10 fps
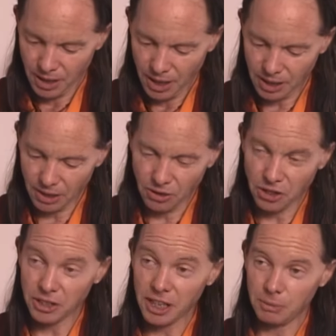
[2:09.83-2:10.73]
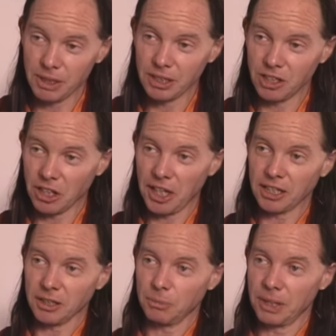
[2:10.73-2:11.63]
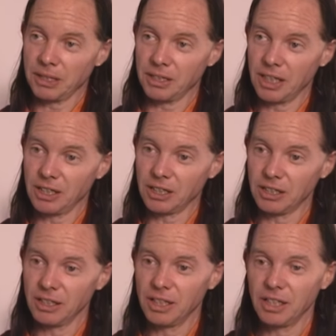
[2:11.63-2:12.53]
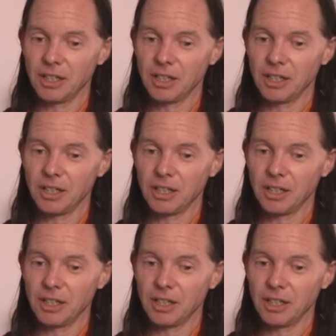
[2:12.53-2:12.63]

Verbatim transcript: And then thirdly, we get the classical presentation.